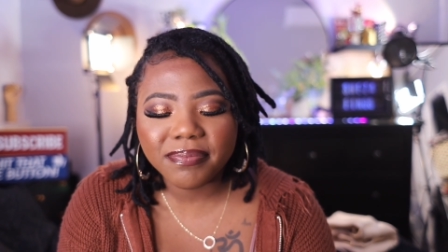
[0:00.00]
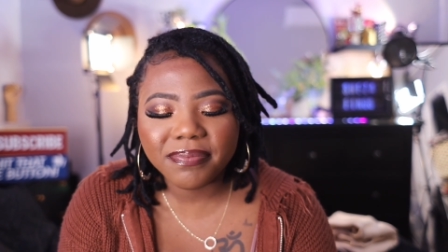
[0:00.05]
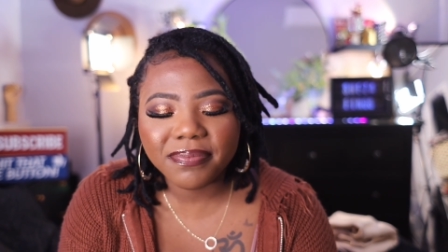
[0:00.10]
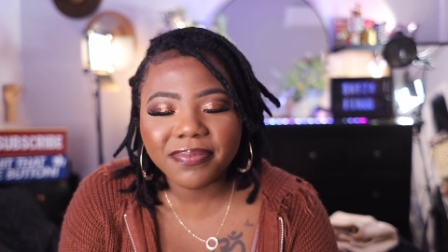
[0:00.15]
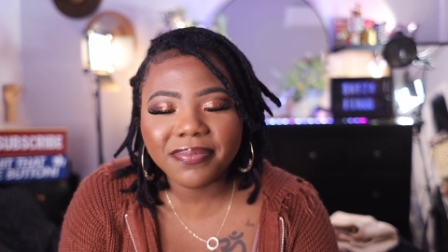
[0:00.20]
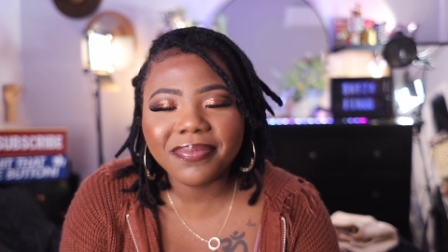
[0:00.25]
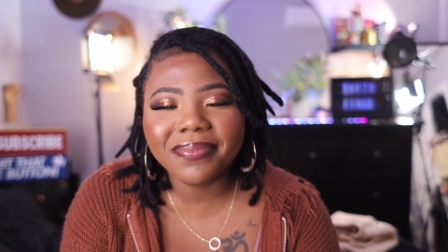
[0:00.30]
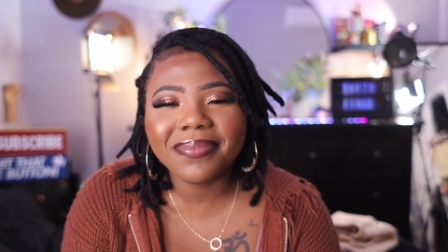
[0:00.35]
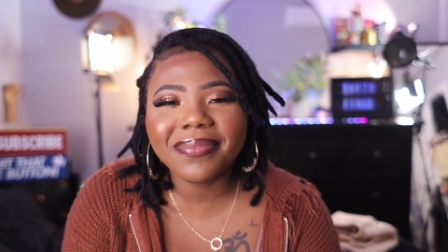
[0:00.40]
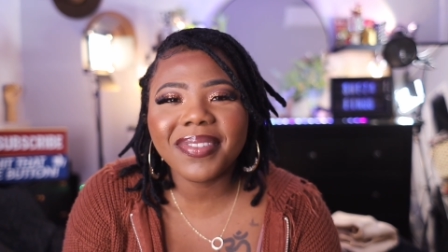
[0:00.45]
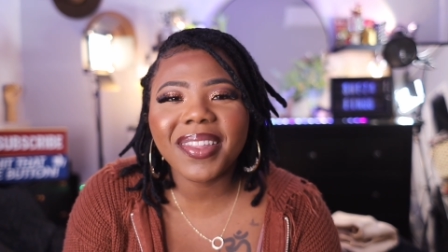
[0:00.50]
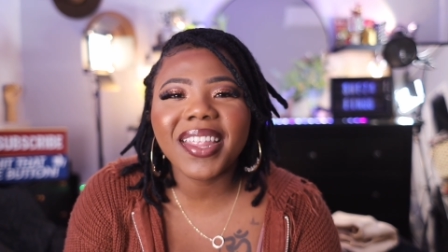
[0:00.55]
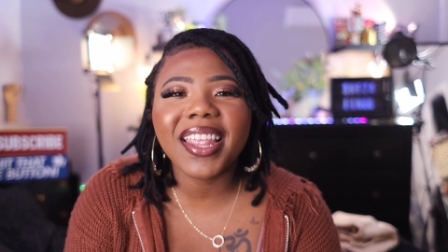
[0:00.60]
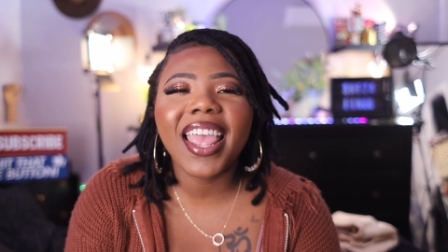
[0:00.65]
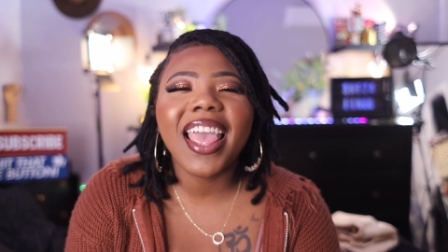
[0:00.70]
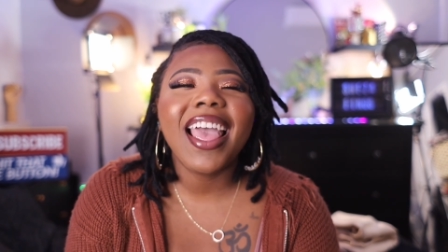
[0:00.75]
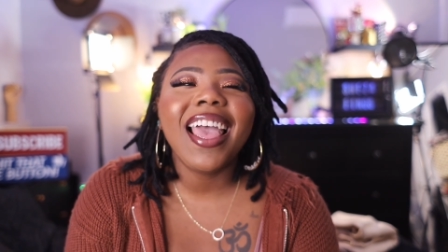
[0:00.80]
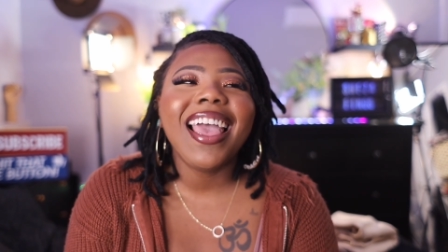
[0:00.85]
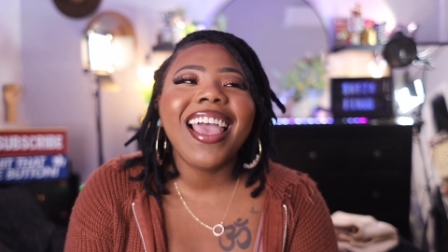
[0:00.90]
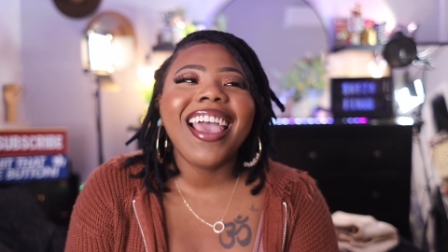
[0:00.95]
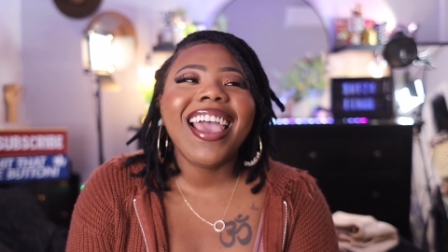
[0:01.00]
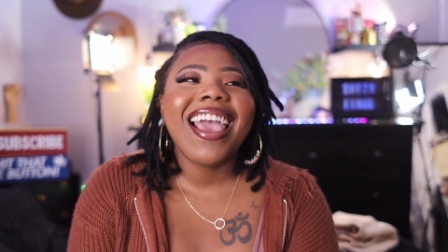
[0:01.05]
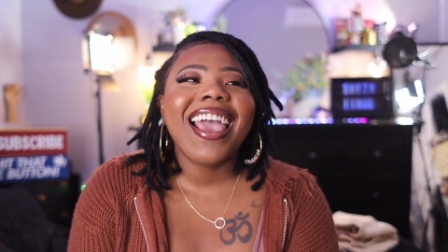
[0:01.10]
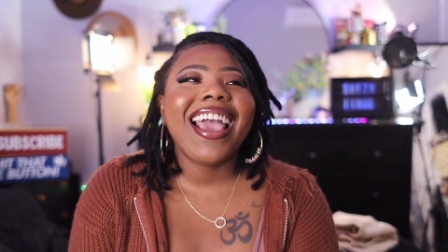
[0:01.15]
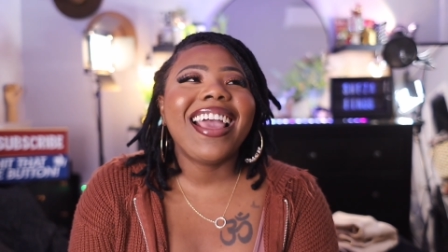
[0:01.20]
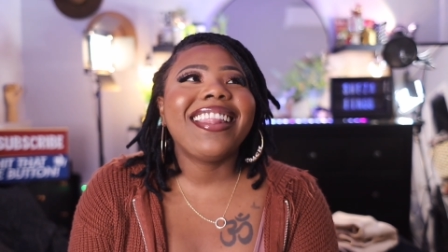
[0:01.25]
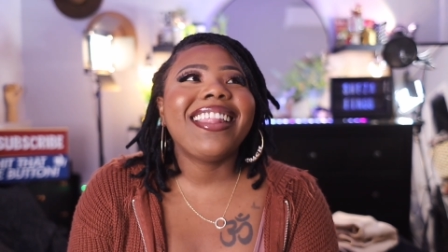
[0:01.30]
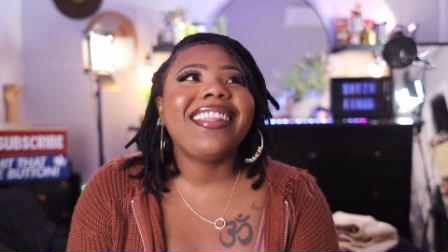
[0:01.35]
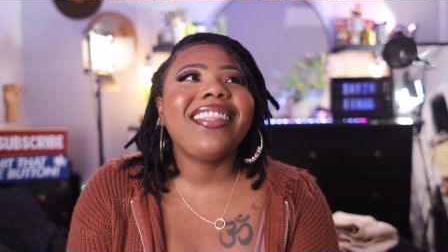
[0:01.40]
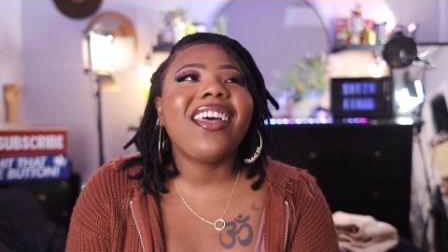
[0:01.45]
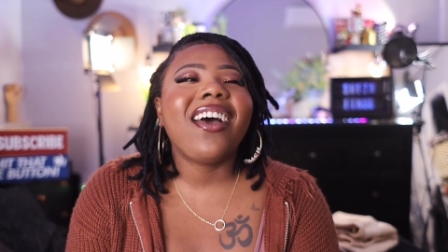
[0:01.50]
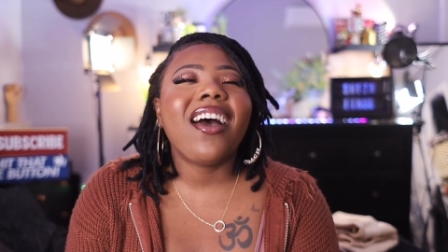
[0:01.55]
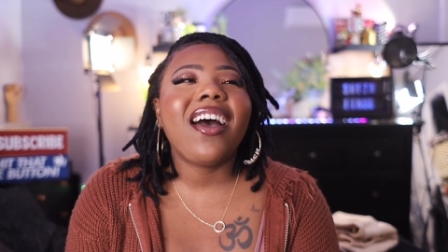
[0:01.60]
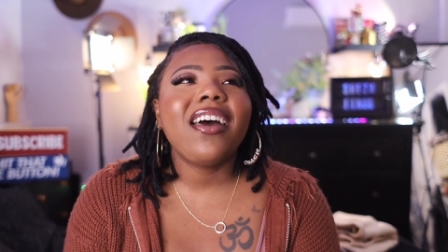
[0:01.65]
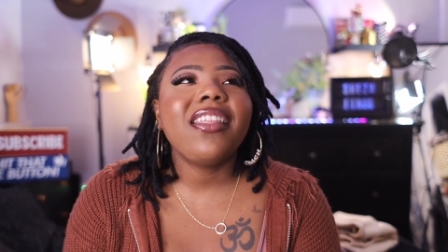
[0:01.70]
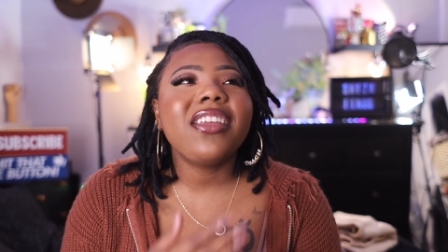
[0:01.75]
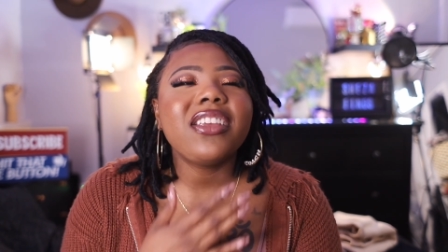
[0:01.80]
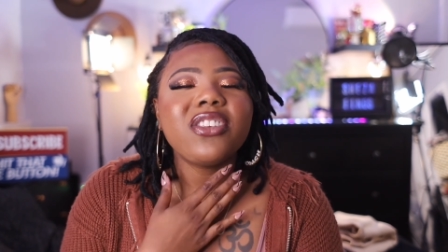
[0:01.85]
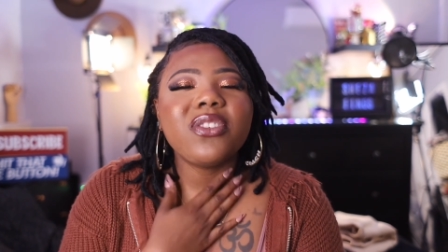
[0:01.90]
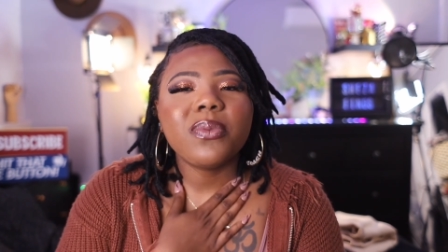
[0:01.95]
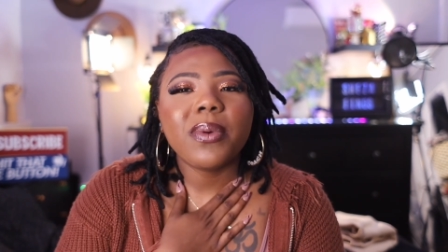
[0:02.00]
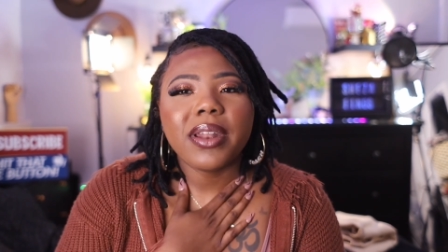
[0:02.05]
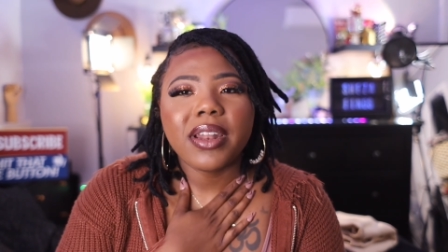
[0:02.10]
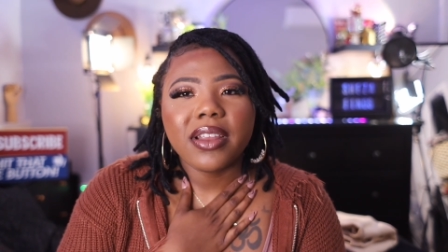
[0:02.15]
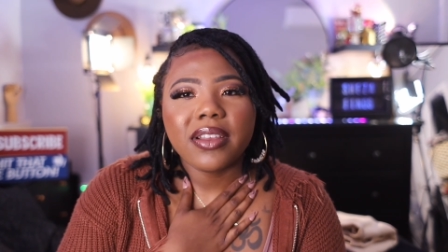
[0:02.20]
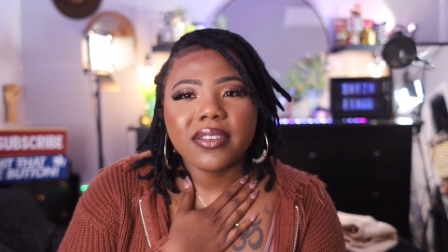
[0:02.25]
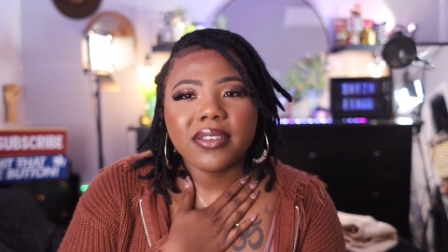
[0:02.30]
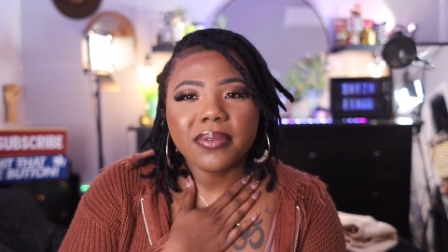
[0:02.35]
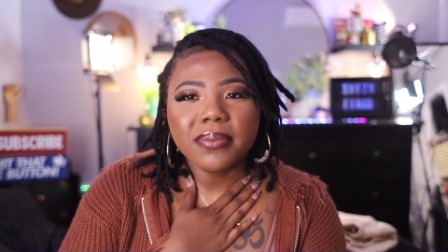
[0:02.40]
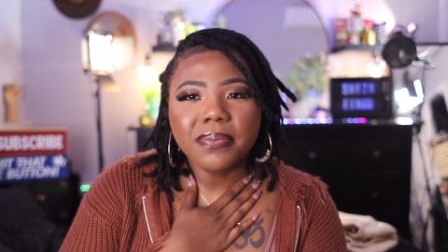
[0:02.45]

And then the other sweaters,